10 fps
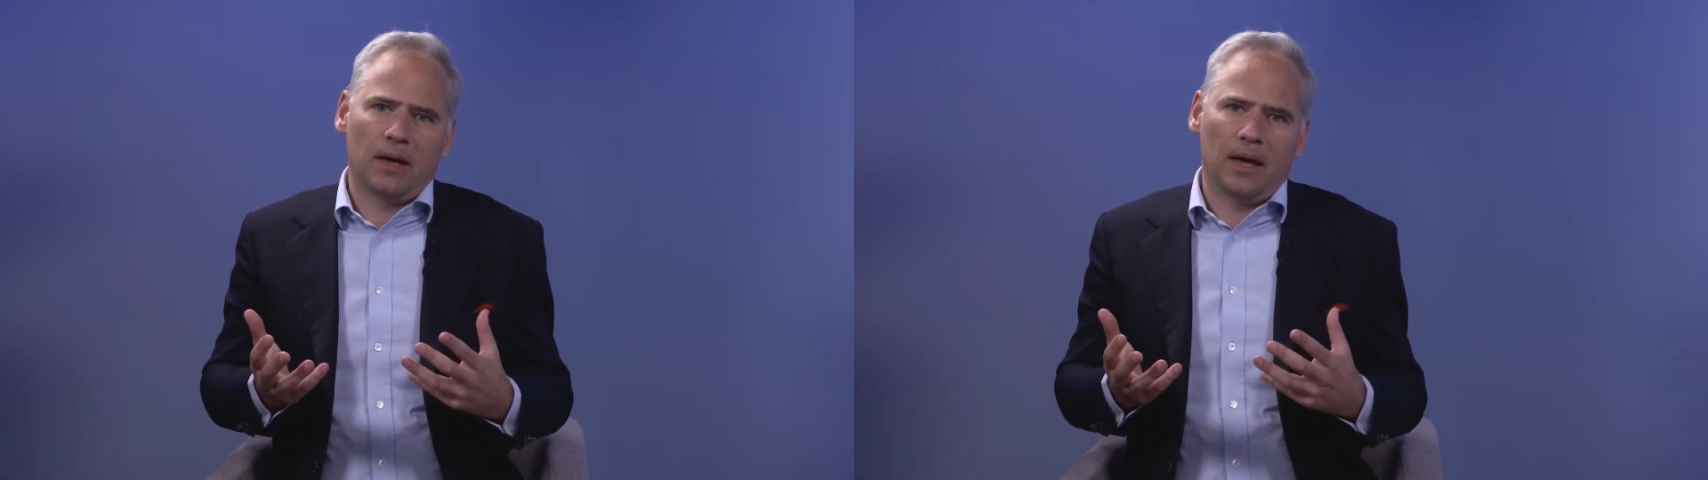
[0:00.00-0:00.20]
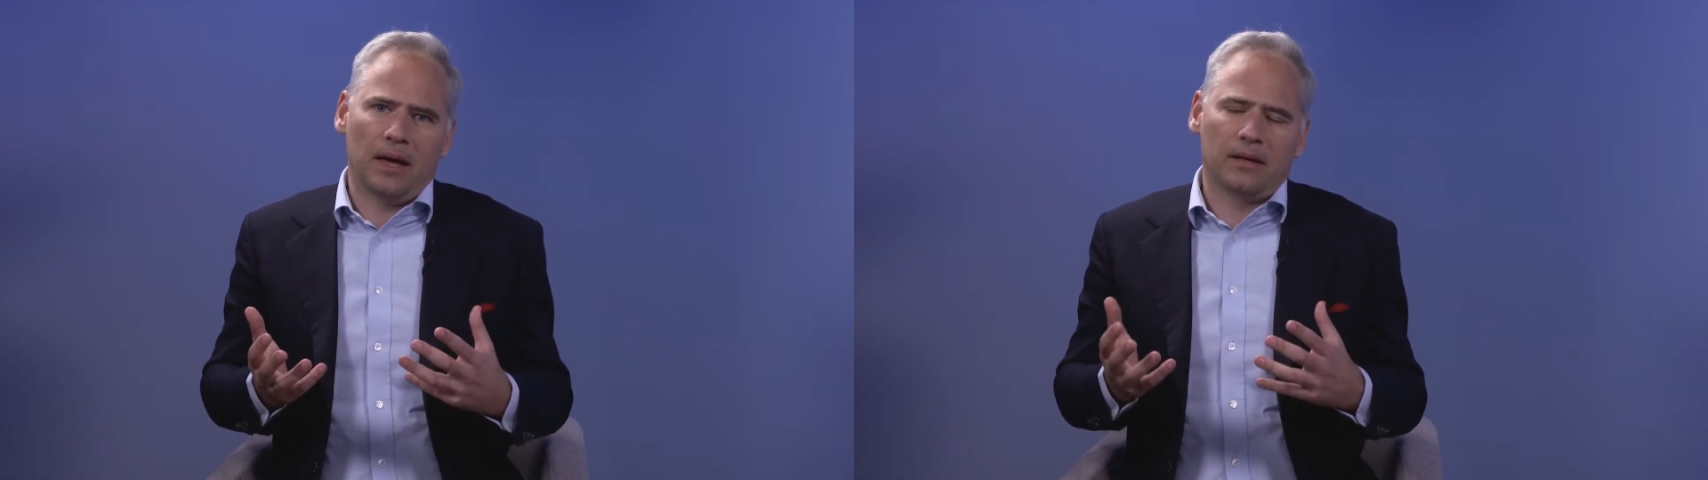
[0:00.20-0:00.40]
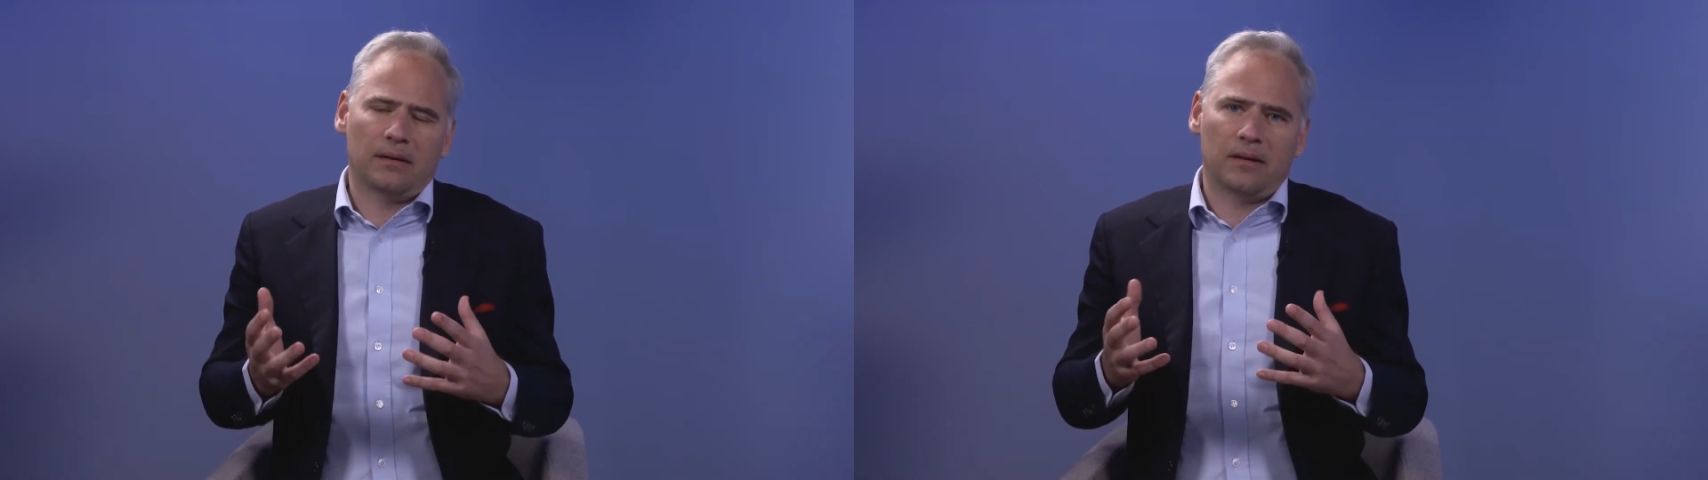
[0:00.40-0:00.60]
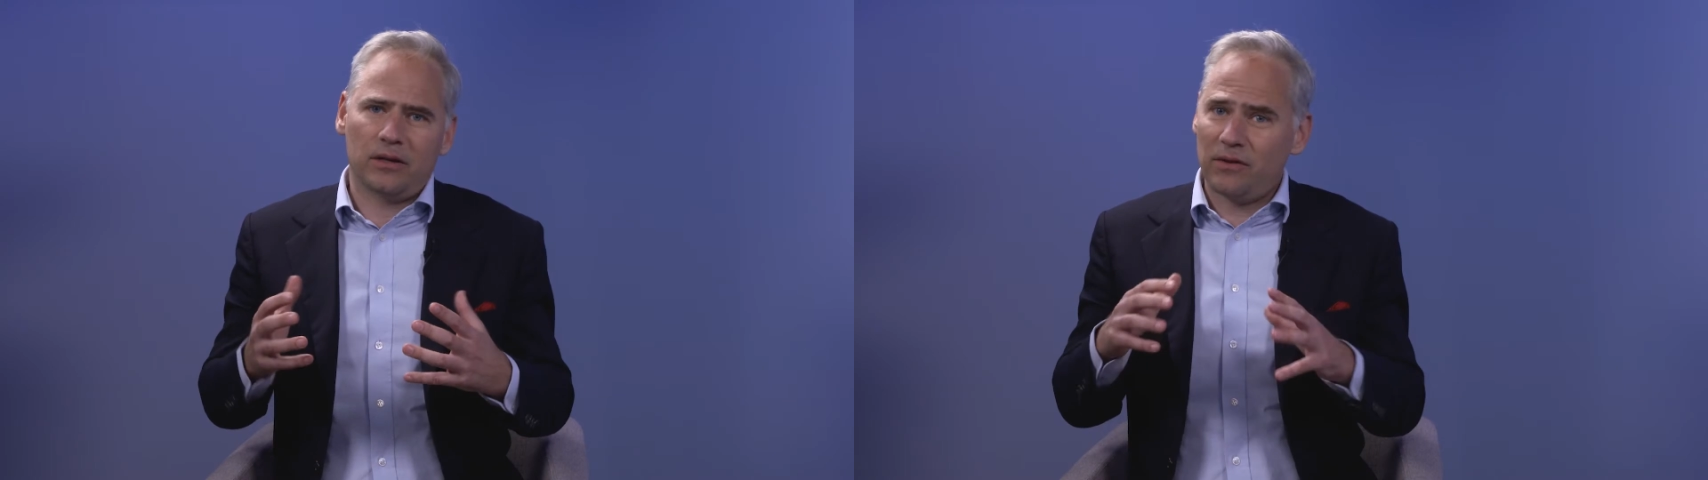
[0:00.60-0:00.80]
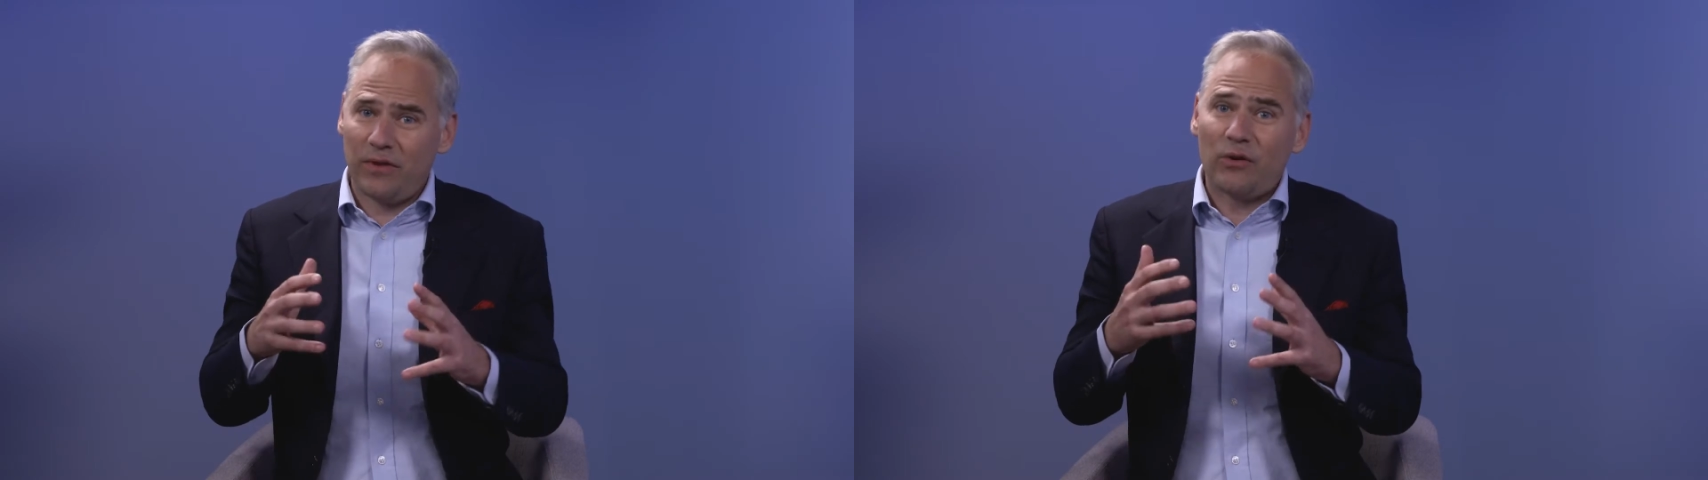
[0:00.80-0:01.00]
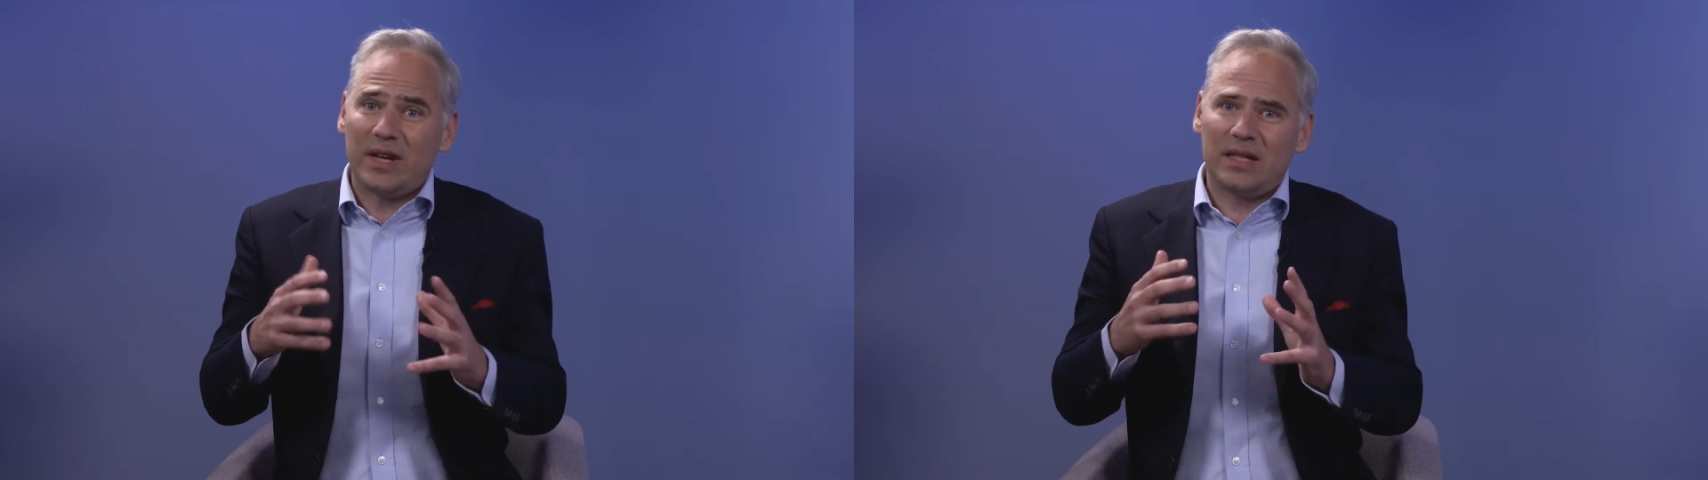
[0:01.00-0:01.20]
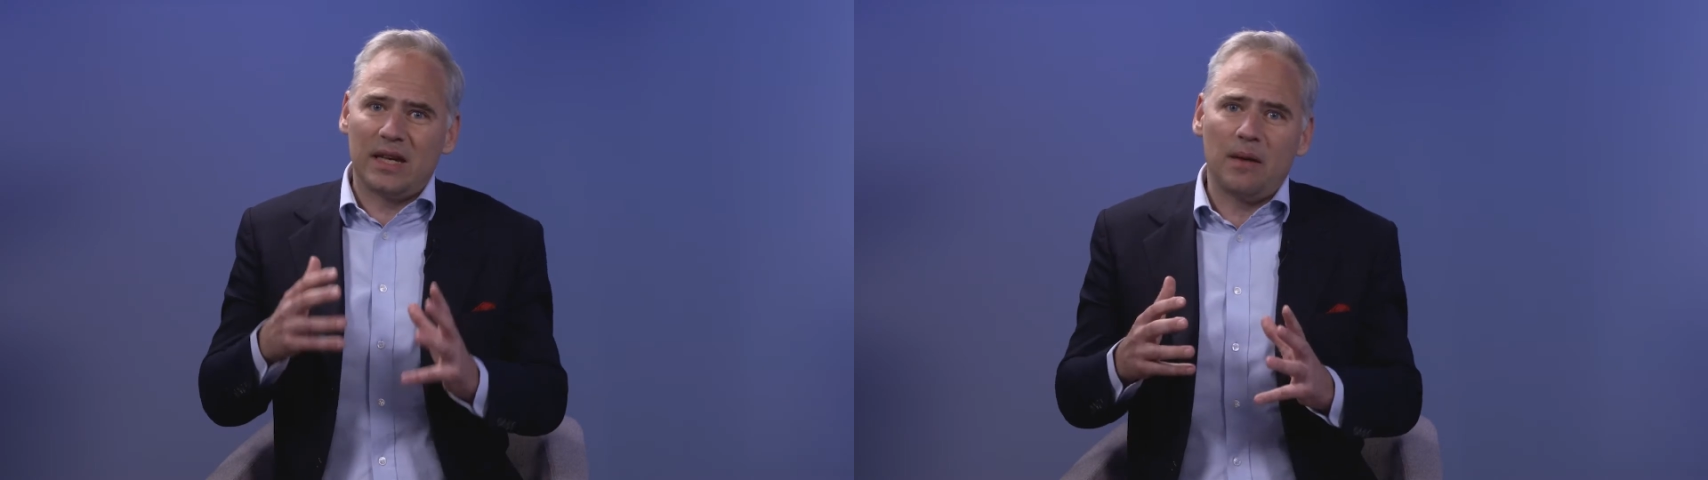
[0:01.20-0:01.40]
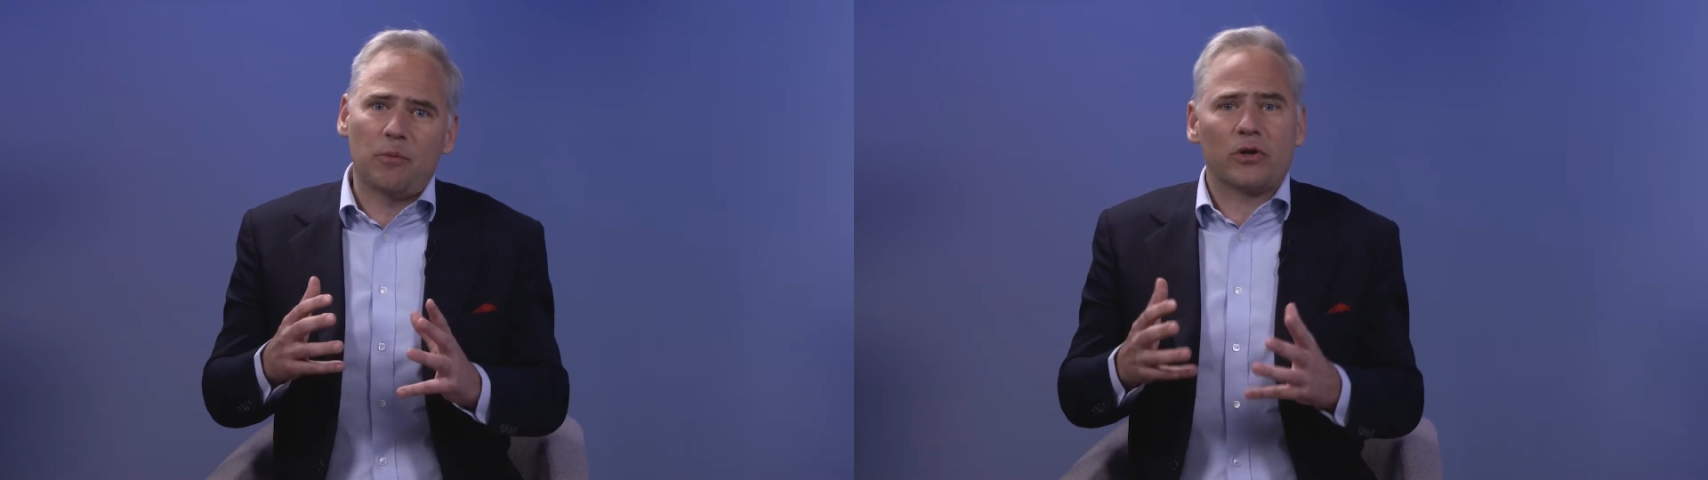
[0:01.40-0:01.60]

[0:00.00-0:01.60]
And there's a very deep